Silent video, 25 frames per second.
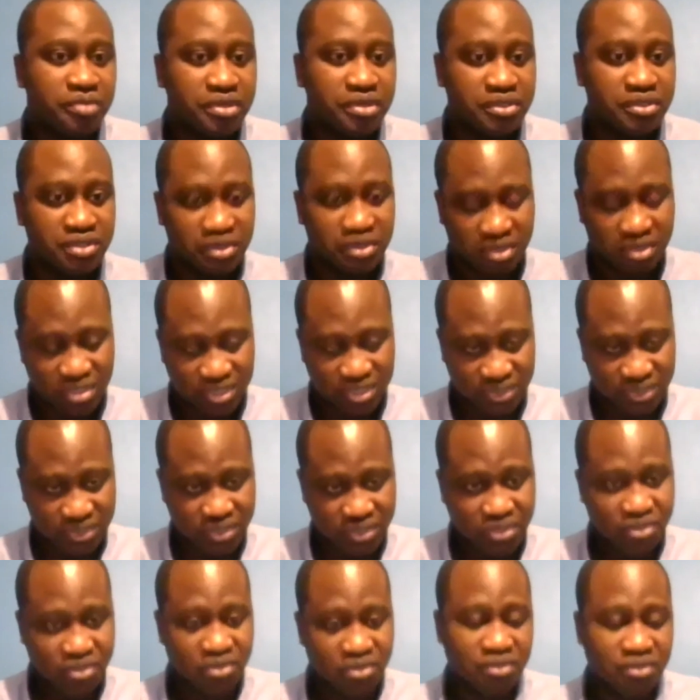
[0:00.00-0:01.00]
the
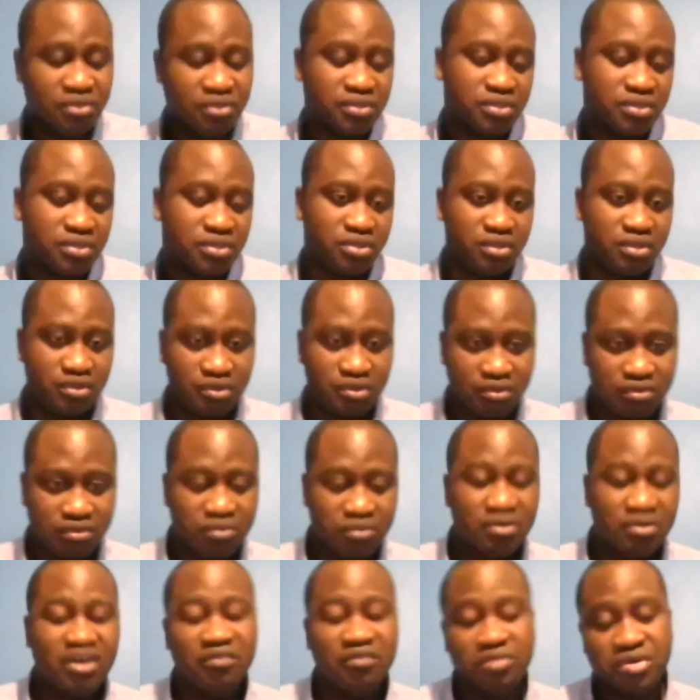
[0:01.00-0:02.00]
organizations,
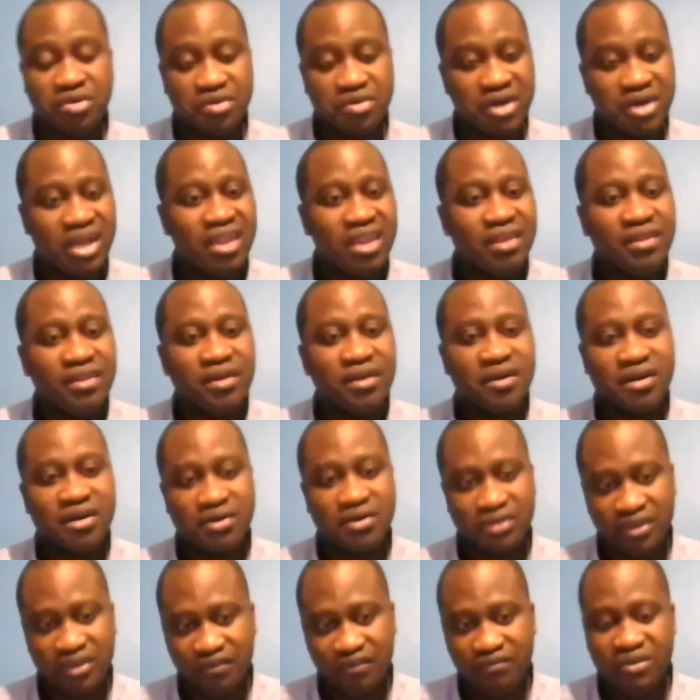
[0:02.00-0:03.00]
who have been rallying
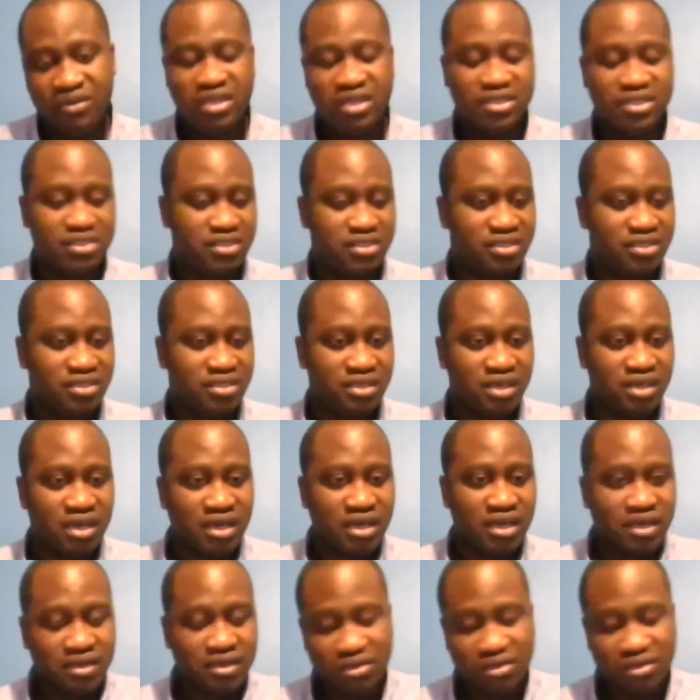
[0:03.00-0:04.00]
around FASD,
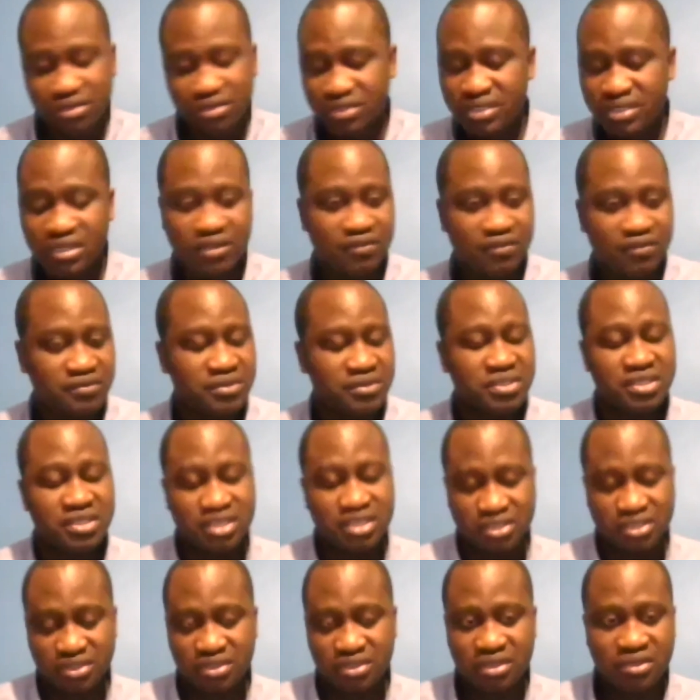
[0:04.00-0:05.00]
yourselves, the
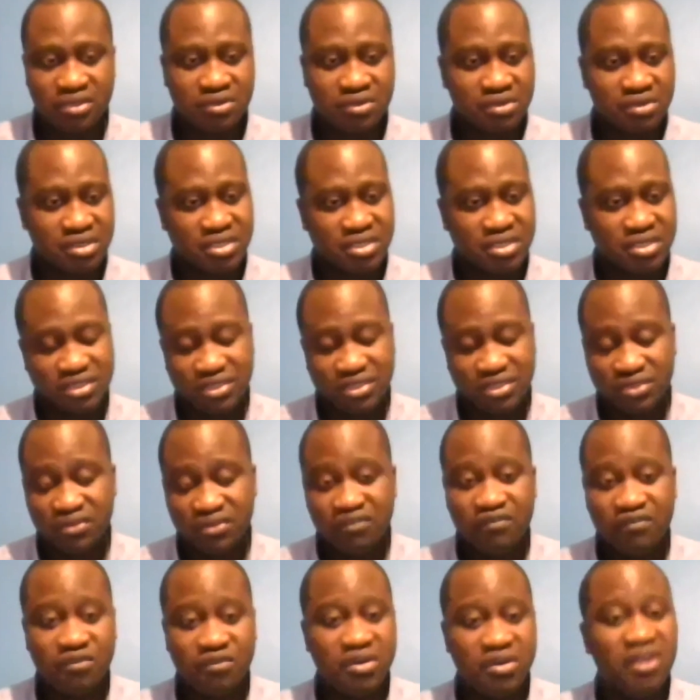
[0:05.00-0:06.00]
National
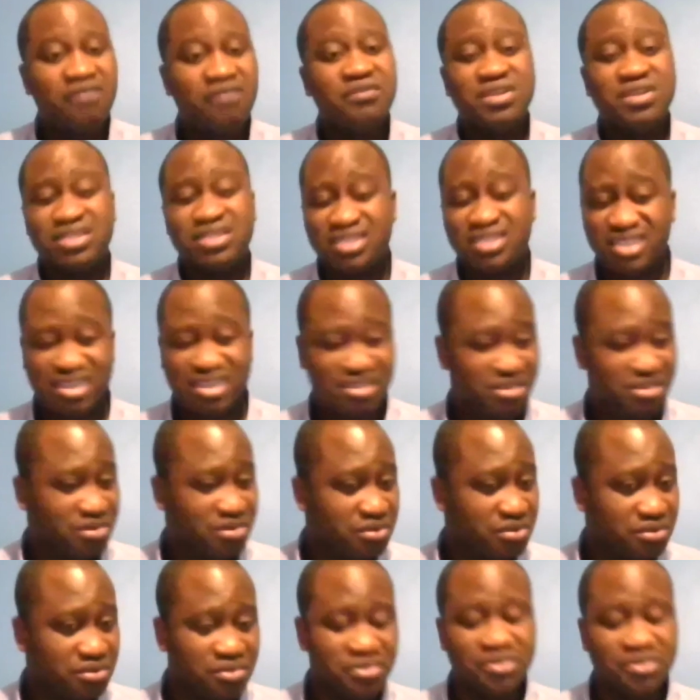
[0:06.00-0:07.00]
Organization for FASD, and a
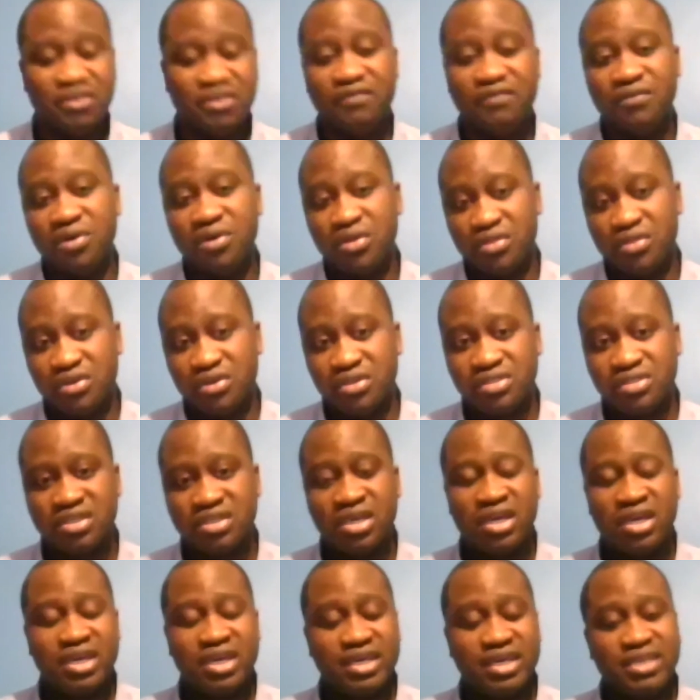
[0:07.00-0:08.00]
host of others
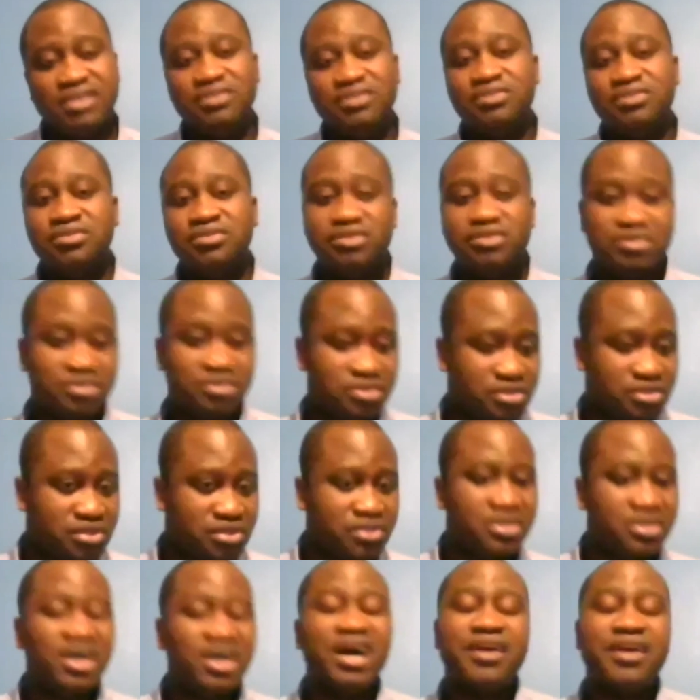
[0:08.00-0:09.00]
in,
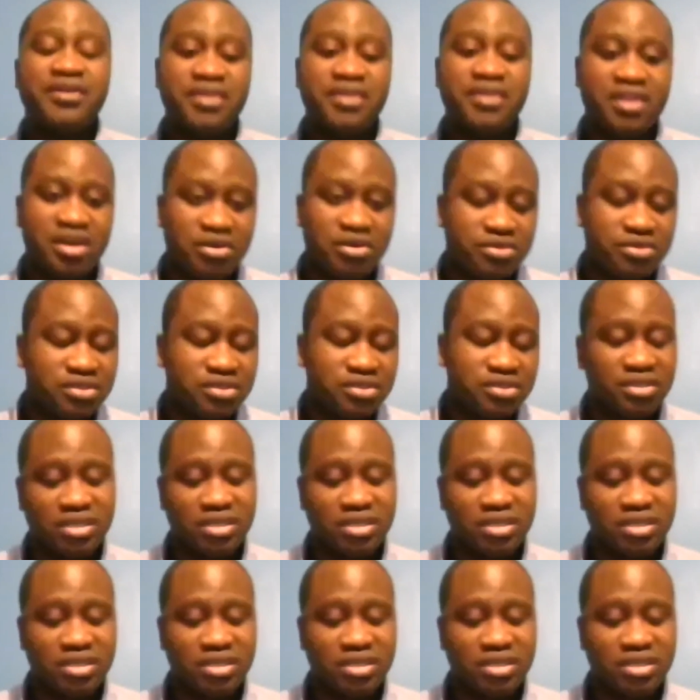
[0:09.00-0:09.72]
just carrying out